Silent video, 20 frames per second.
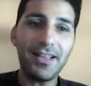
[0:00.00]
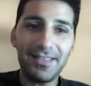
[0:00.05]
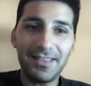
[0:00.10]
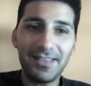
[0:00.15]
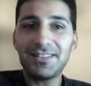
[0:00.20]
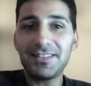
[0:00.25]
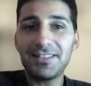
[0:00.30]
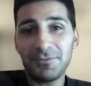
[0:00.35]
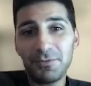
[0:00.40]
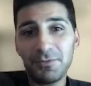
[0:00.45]
And
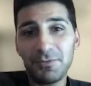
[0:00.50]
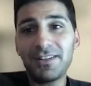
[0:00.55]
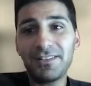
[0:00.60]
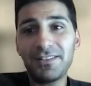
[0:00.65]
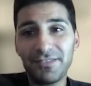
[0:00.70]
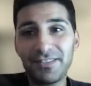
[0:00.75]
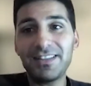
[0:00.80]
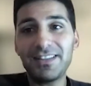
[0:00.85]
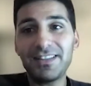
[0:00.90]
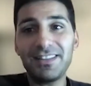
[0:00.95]
this is one
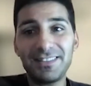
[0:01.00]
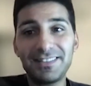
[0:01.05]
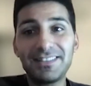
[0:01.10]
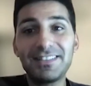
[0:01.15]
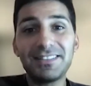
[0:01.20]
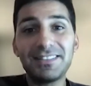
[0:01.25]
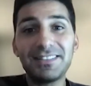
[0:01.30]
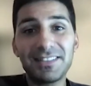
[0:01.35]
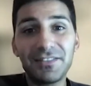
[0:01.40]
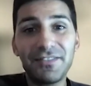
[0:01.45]
of the
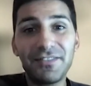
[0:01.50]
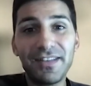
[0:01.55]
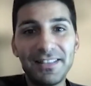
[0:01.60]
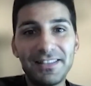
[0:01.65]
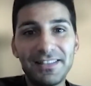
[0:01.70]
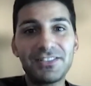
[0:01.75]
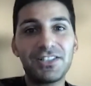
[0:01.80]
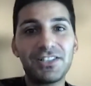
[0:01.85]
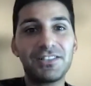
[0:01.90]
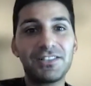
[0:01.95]

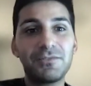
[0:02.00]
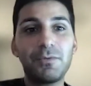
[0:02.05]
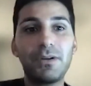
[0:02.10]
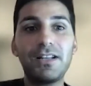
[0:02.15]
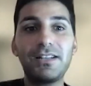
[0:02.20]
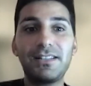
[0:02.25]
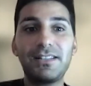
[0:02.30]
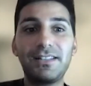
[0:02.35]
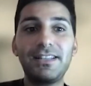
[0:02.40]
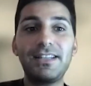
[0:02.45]
disadvantages
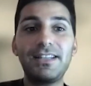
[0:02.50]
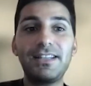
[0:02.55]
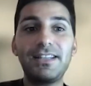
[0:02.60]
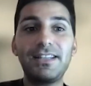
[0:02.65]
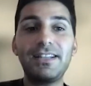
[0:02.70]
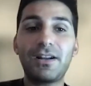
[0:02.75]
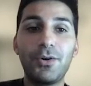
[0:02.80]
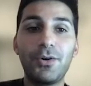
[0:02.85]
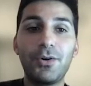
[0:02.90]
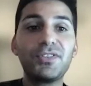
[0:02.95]
when the
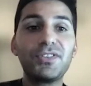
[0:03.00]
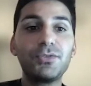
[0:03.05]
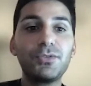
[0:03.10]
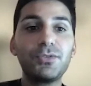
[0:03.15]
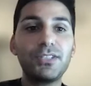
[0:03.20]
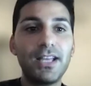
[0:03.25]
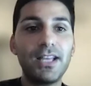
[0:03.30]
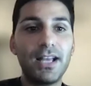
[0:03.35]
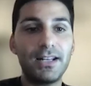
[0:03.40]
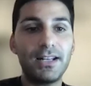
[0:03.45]
data goes to
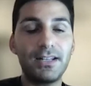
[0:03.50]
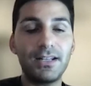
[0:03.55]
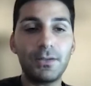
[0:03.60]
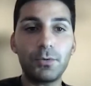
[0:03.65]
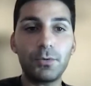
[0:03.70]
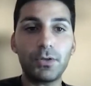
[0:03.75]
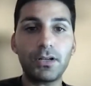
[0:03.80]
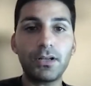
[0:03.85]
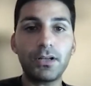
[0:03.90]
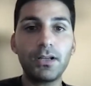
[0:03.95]
the ad
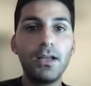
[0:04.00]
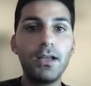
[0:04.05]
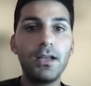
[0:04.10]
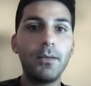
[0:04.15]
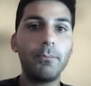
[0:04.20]
network.